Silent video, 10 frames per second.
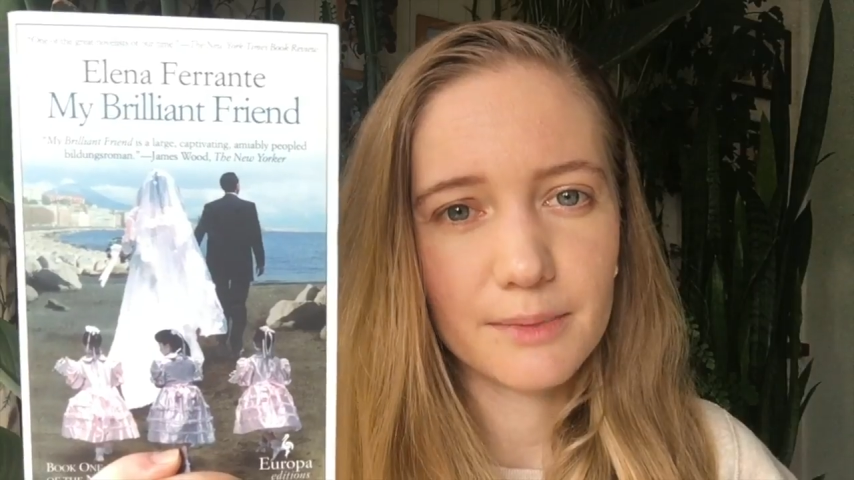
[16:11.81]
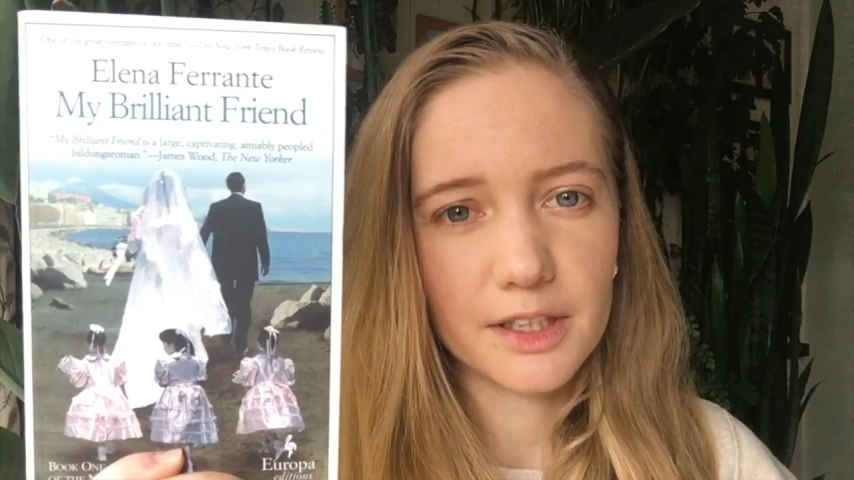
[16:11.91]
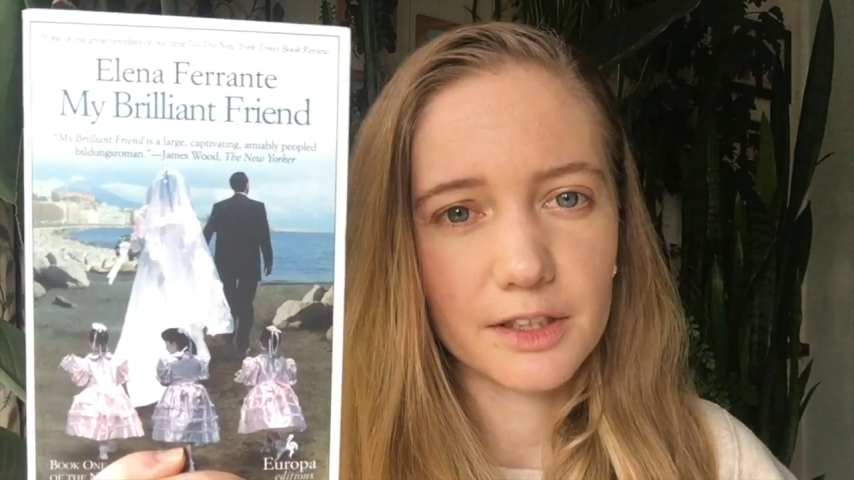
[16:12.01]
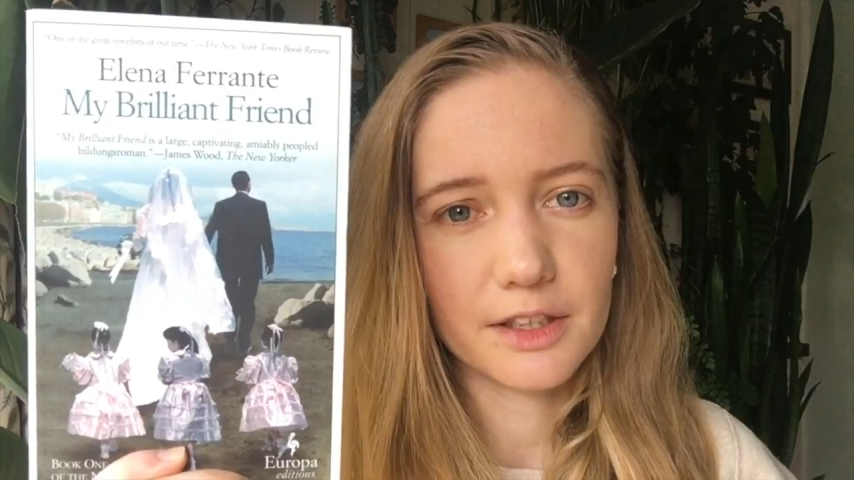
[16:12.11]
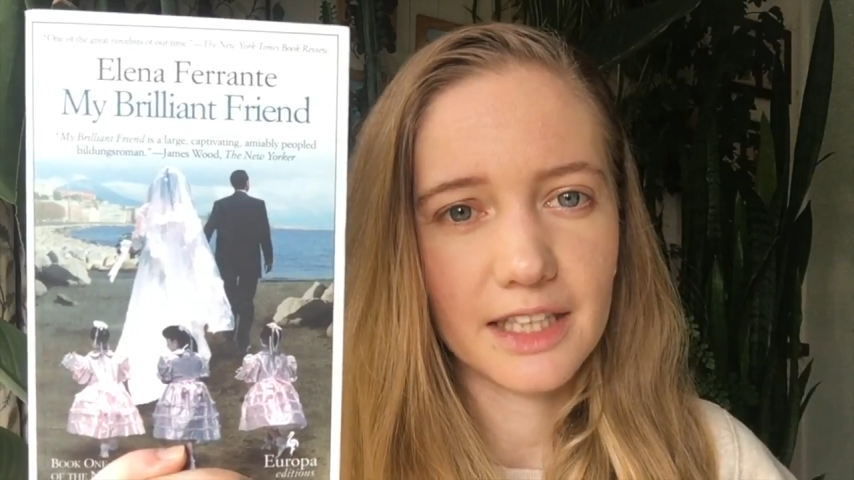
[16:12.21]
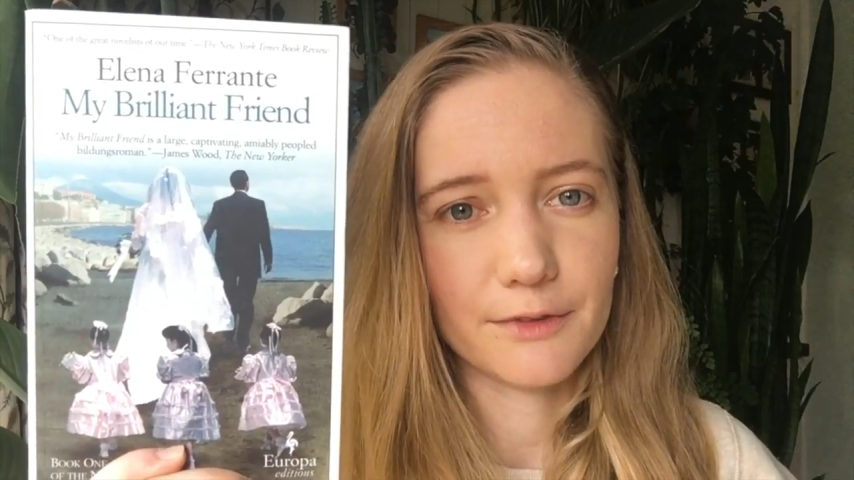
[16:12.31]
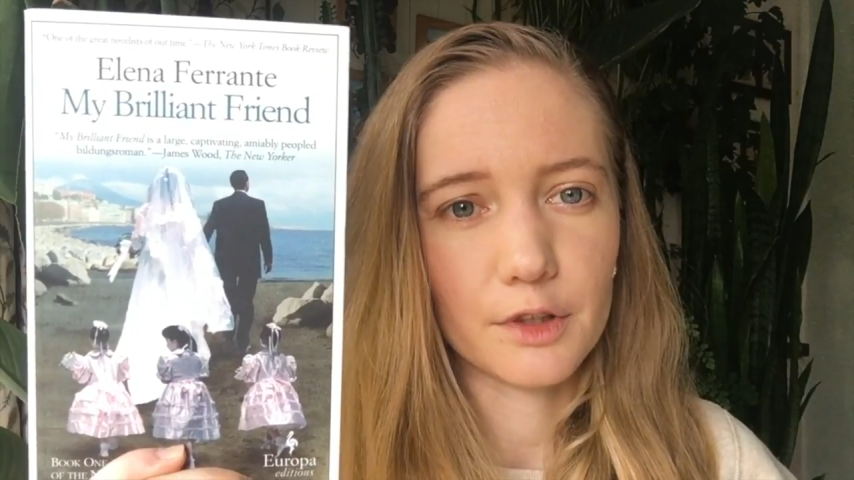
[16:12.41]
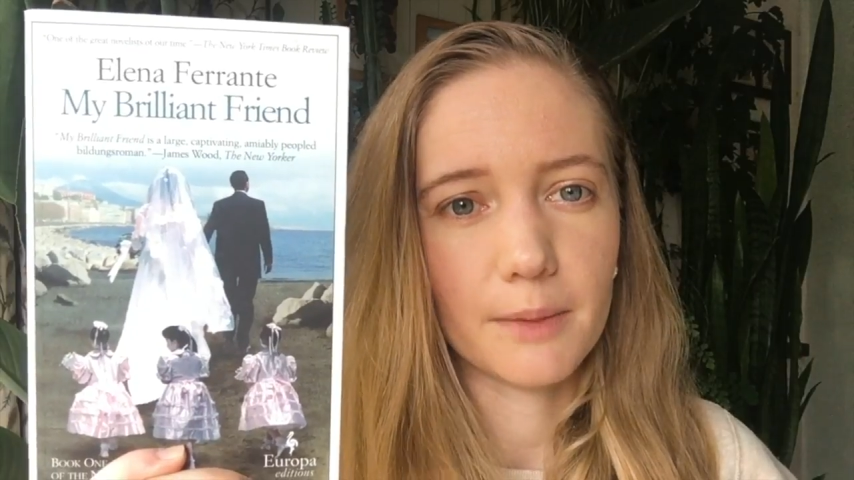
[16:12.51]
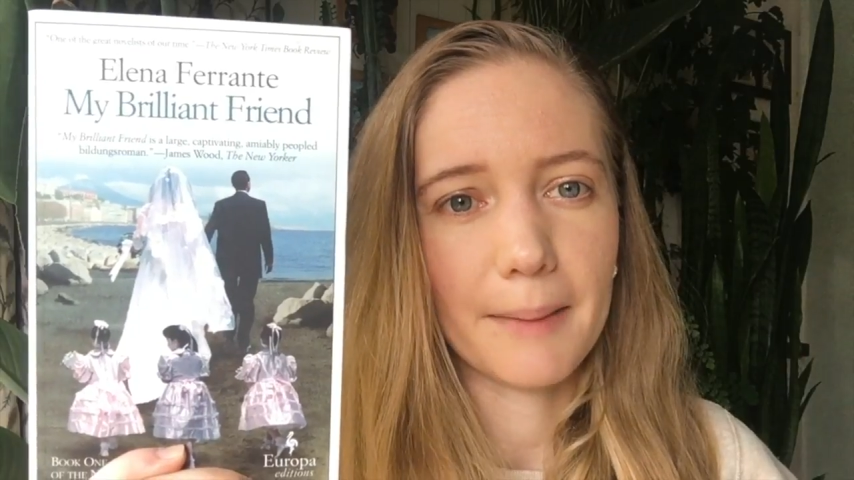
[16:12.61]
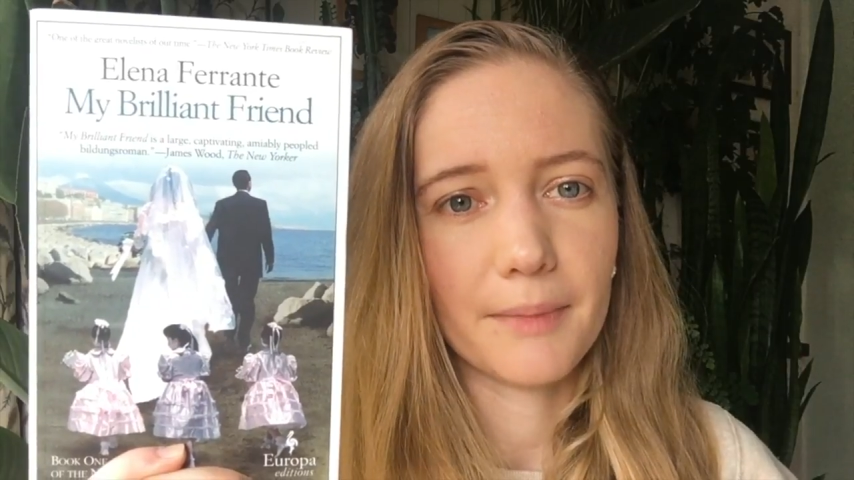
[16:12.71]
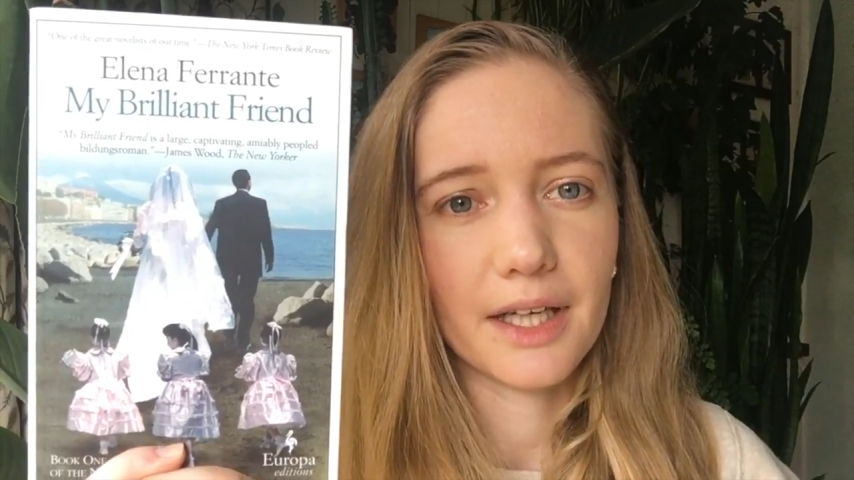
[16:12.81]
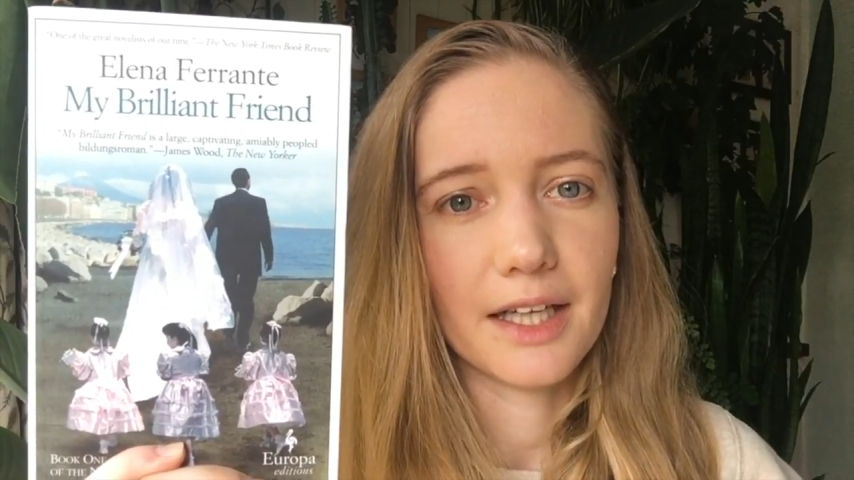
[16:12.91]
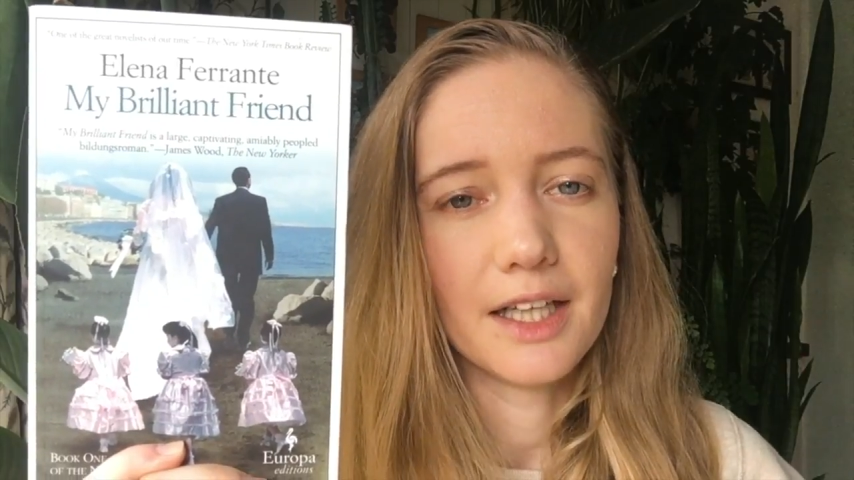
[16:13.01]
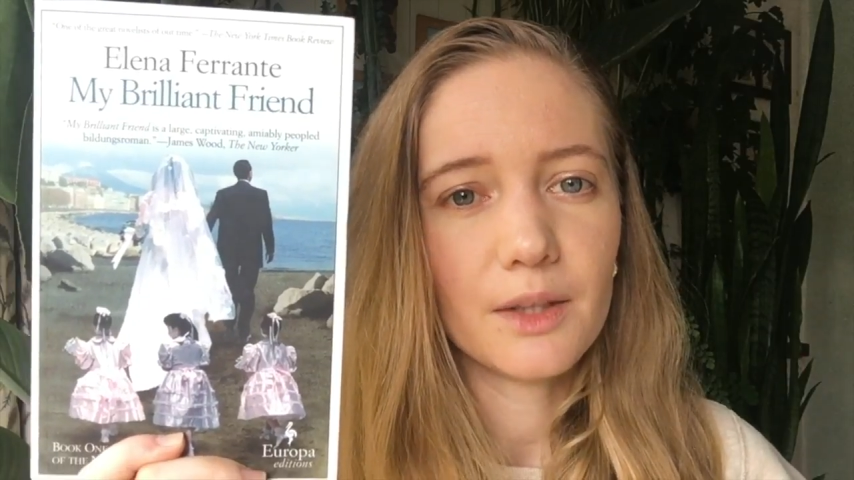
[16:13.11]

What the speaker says: because you could never remember